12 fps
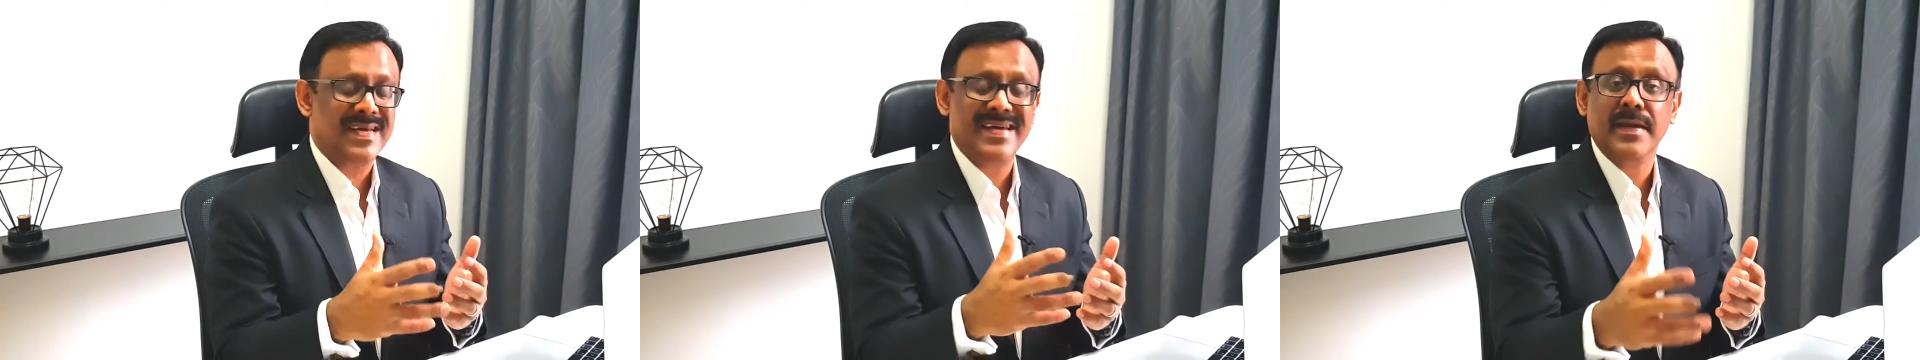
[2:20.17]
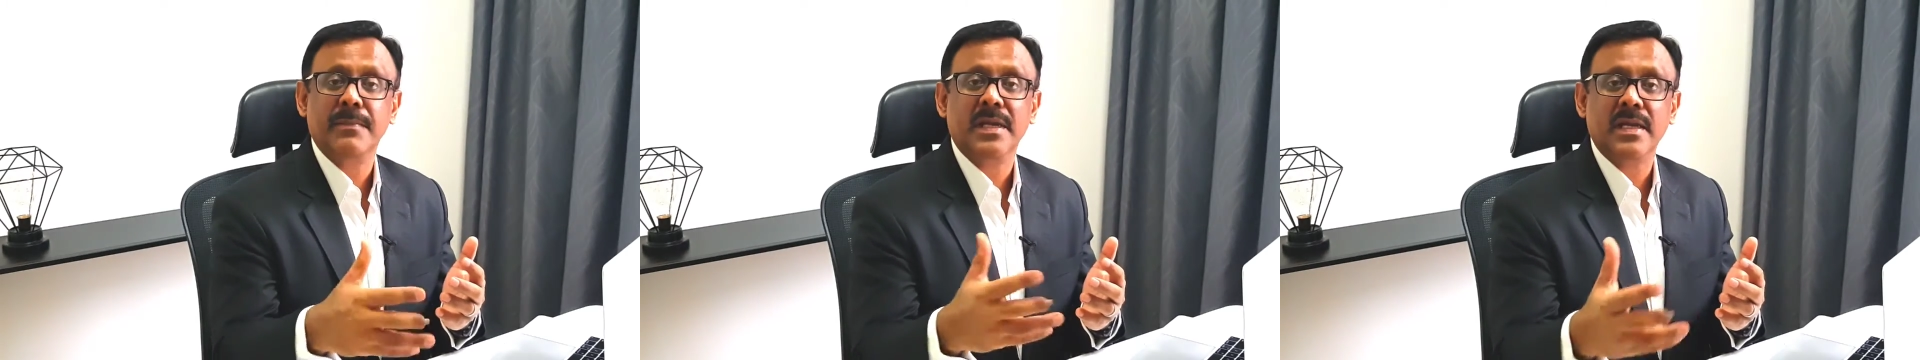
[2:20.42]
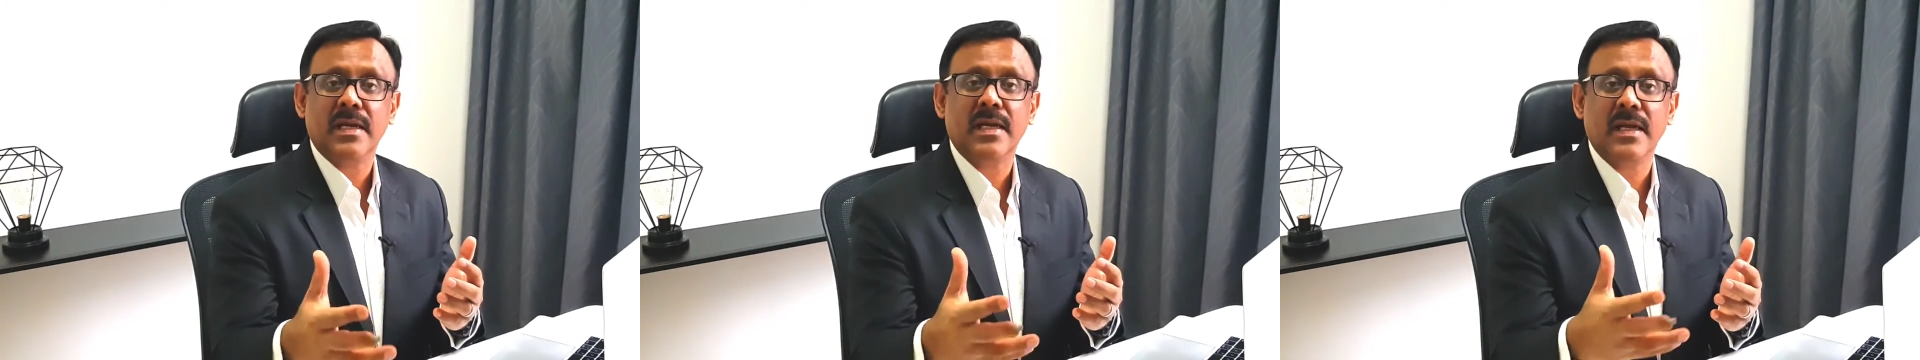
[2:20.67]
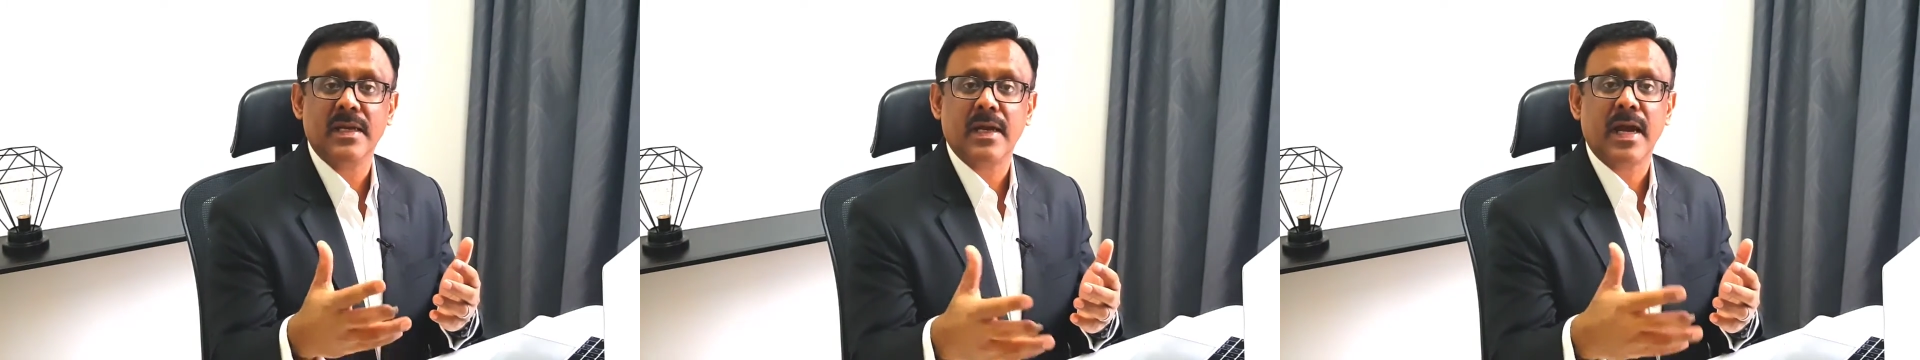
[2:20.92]

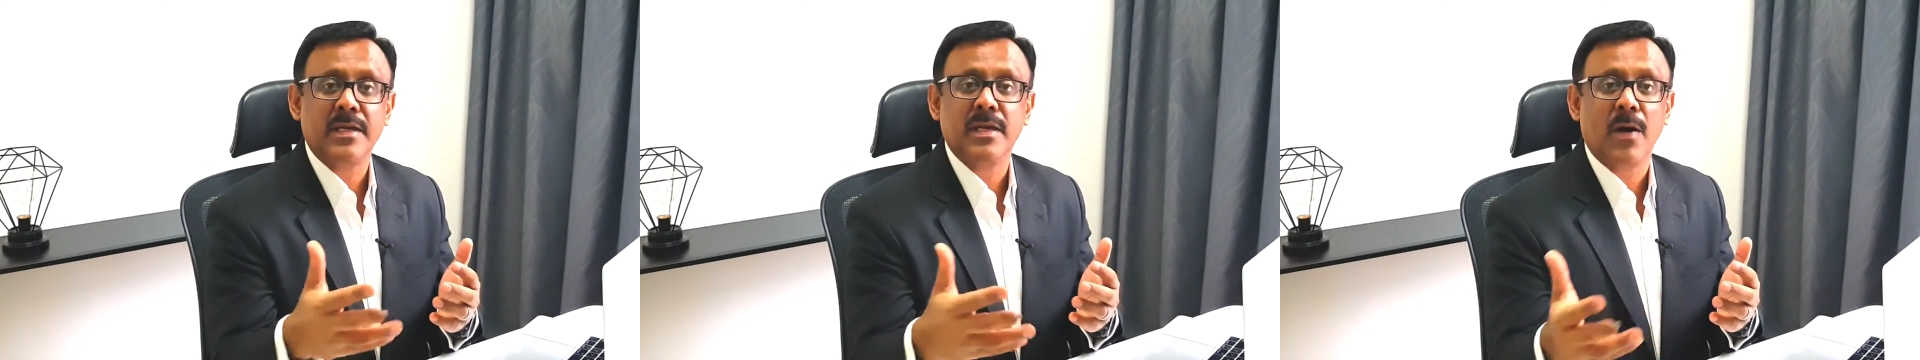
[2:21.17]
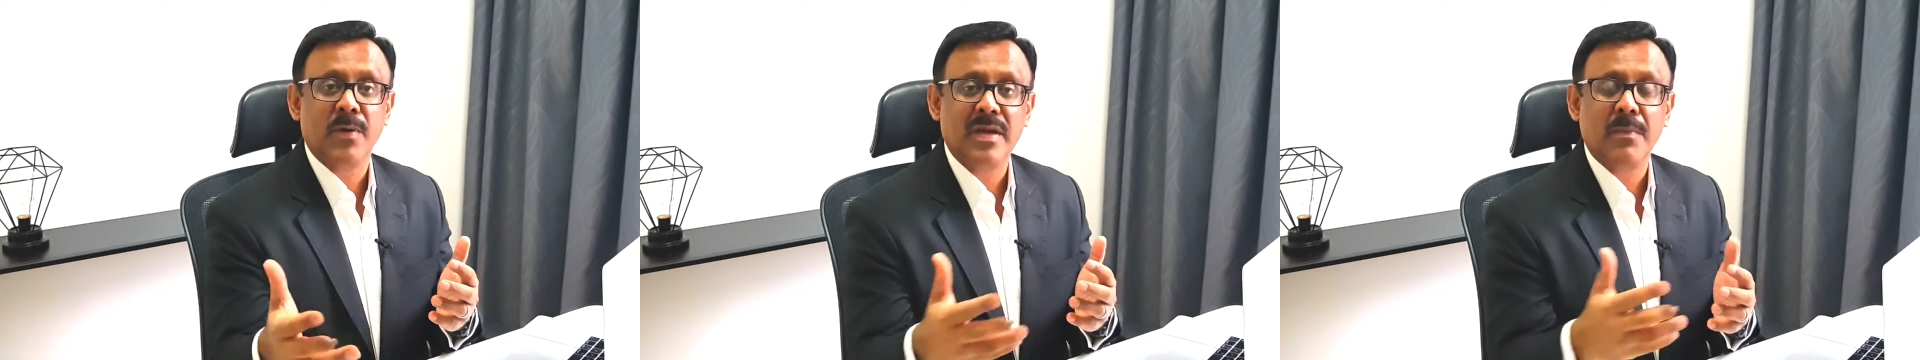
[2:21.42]
immediately right now in your